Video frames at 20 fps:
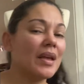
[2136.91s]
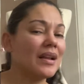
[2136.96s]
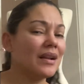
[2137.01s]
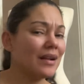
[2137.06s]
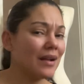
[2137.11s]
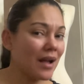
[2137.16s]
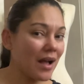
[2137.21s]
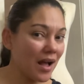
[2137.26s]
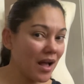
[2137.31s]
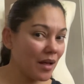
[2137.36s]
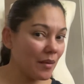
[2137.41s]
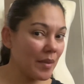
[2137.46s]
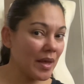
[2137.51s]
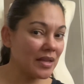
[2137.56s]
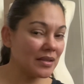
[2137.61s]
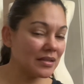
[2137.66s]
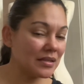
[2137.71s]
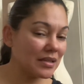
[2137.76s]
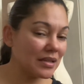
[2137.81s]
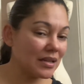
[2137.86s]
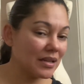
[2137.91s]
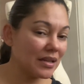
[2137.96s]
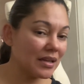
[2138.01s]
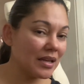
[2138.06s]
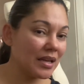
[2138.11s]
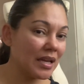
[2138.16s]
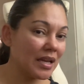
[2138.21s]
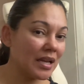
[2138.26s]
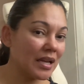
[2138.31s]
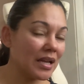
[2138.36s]
and
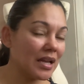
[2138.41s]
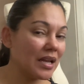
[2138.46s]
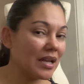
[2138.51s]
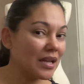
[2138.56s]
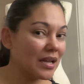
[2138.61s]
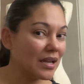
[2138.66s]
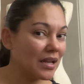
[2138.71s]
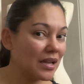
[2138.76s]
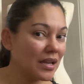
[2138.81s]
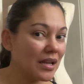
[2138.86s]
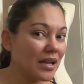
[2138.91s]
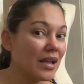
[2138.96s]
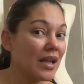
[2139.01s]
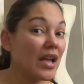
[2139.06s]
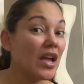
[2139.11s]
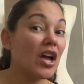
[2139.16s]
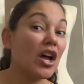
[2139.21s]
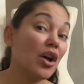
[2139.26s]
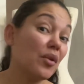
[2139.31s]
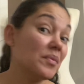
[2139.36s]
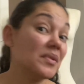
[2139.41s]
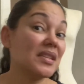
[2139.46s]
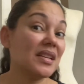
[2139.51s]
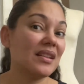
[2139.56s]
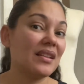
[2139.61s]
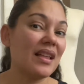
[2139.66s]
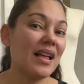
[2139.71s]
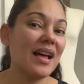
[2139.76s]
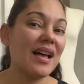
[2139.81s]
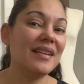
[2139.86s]
commenting helps a
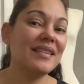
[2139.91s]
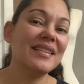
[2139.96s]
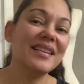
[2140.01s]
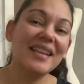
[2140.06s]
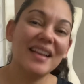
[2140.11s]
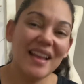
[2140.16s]
lot.